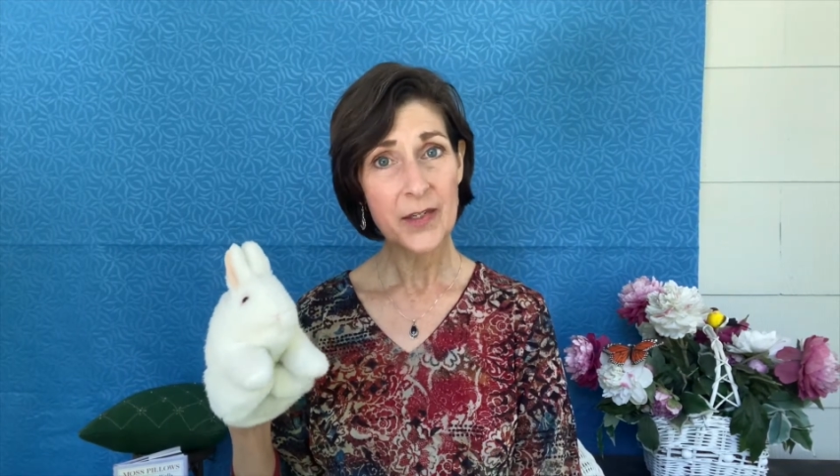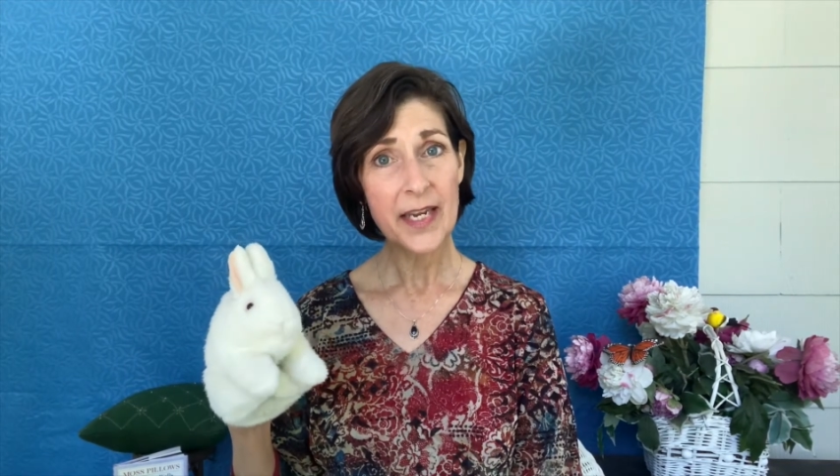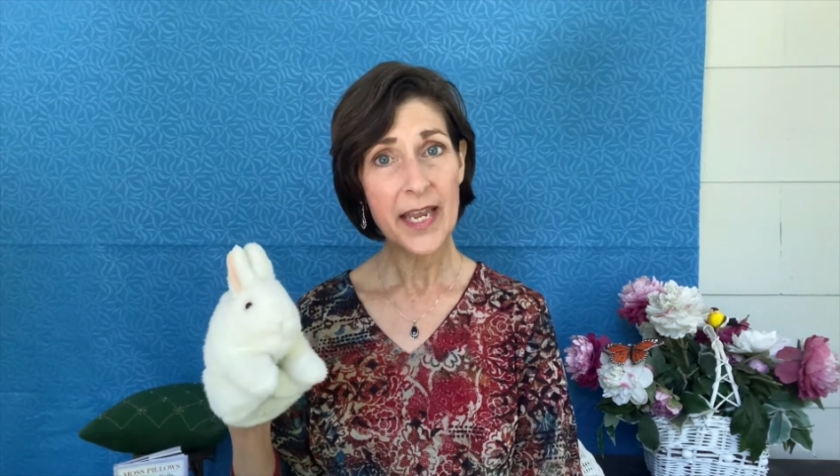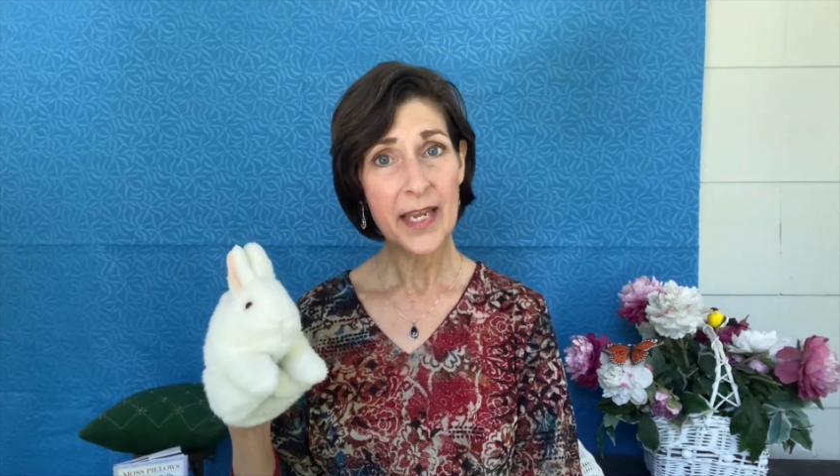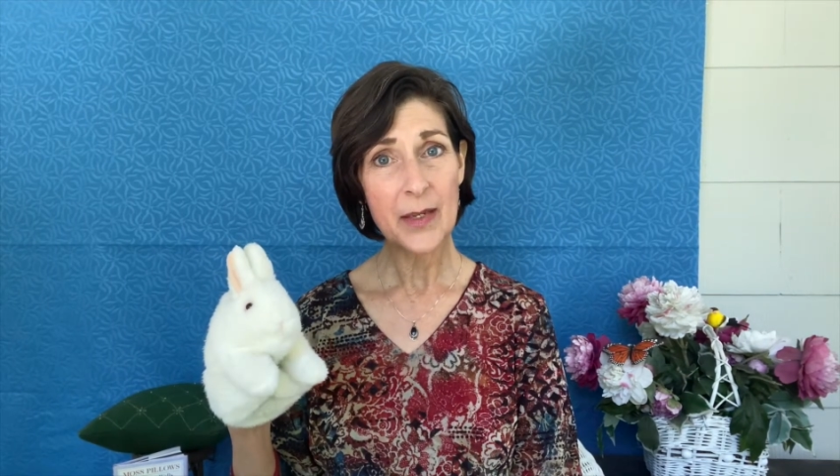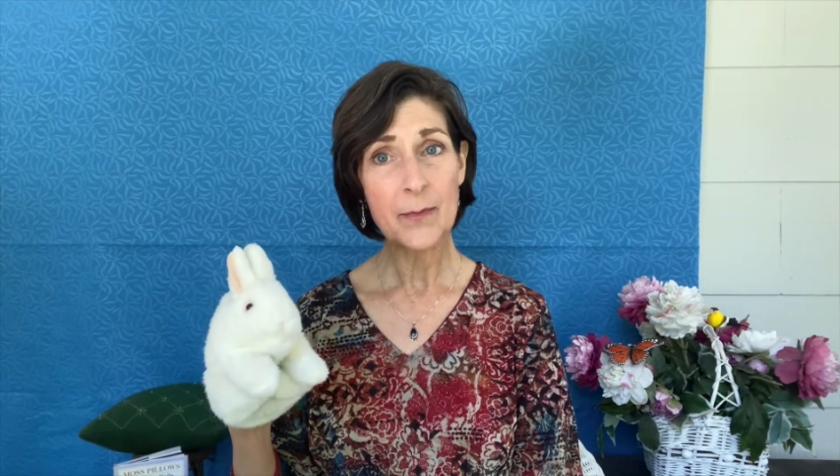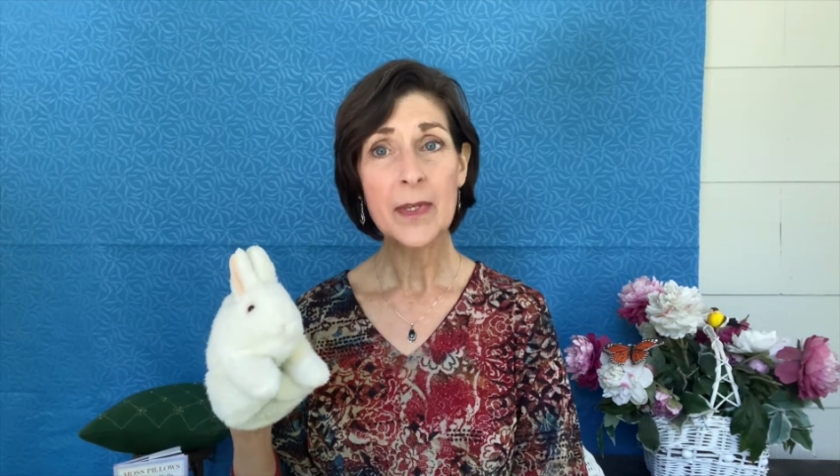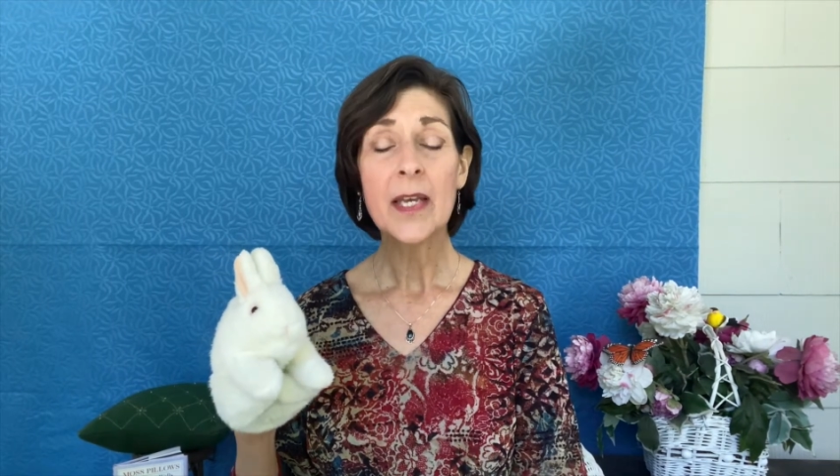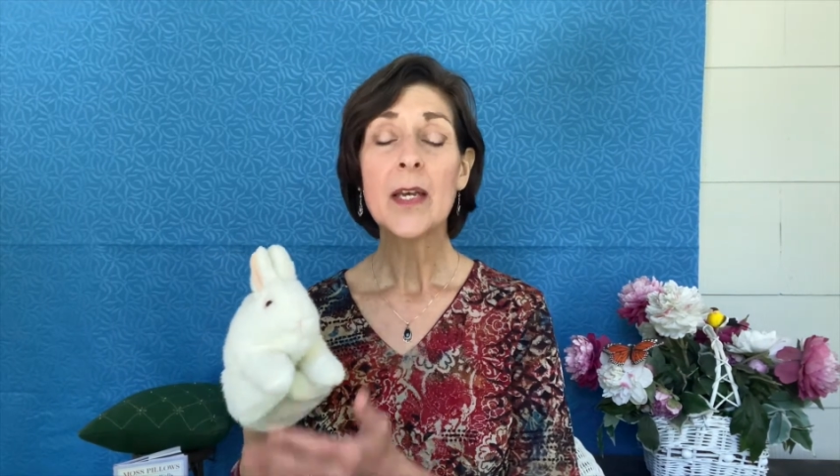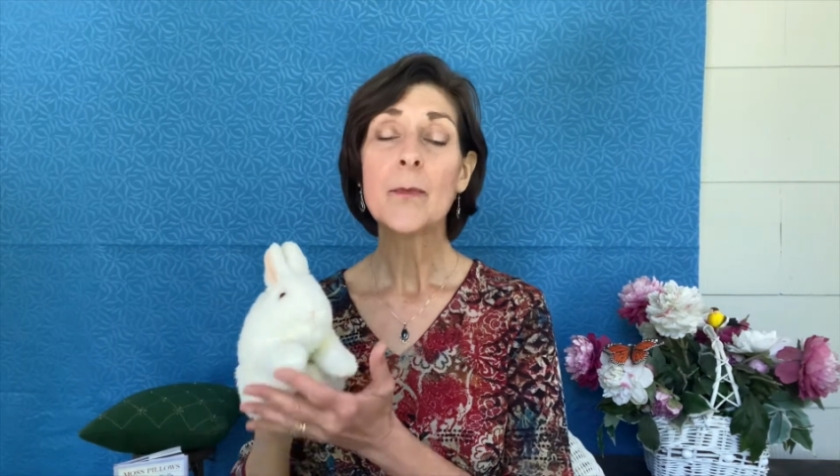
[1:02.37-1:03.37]
name,
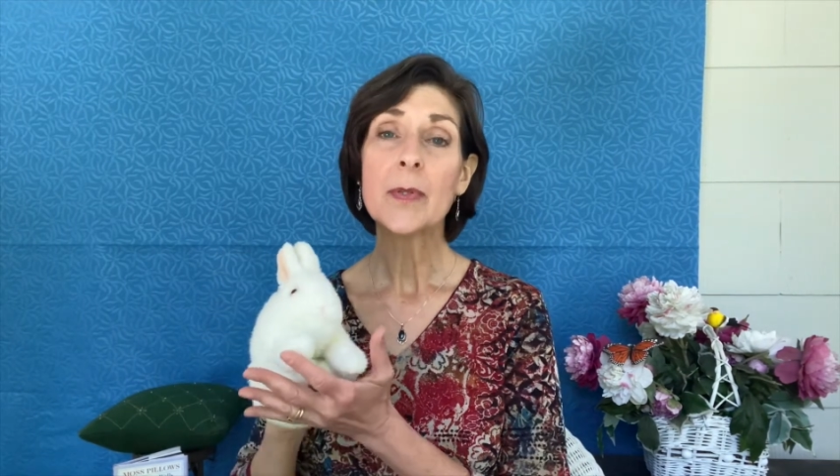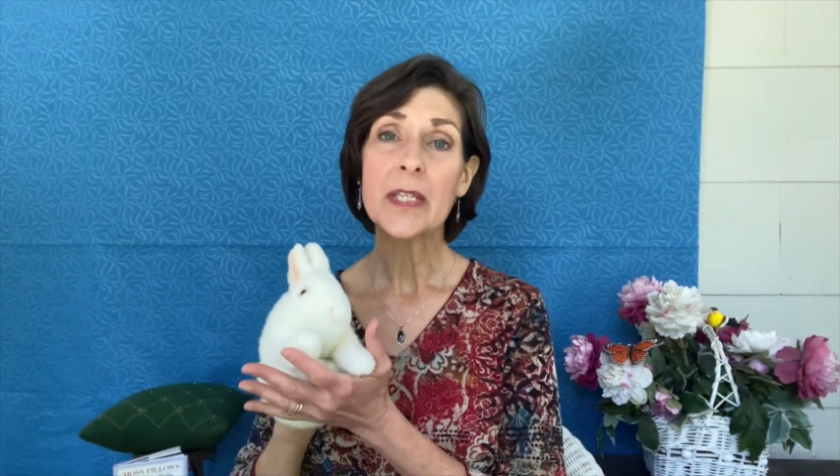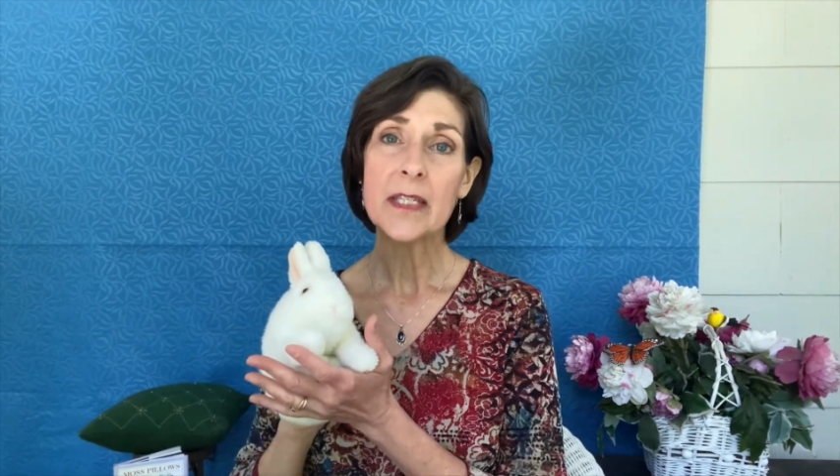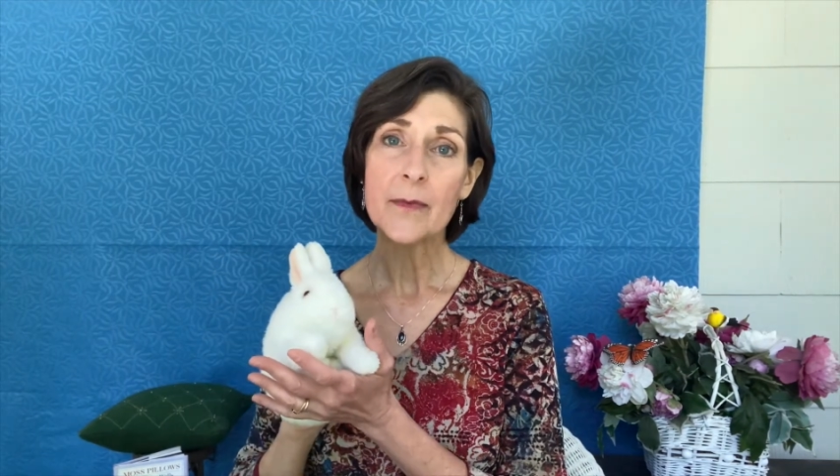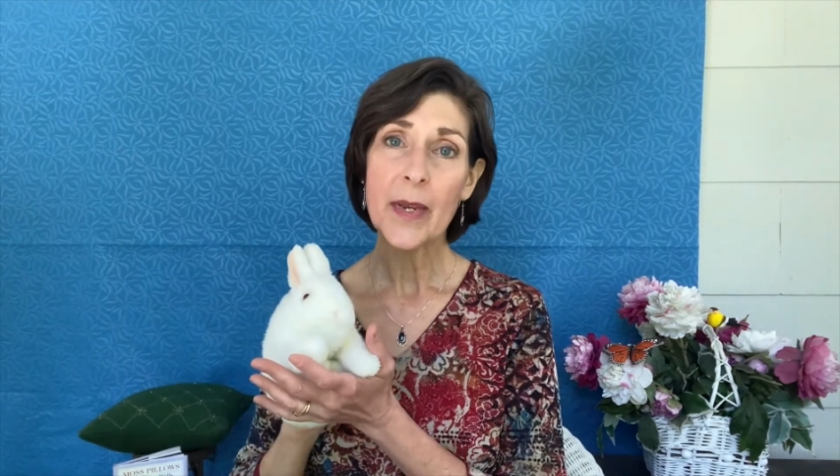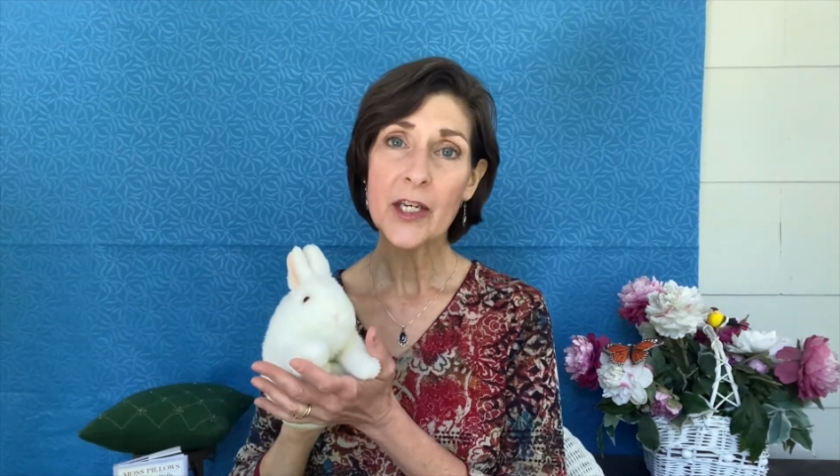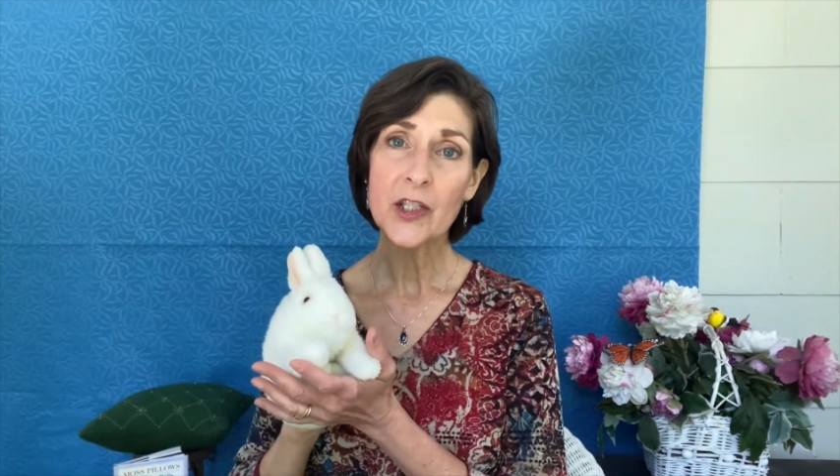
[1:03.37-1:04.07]
please make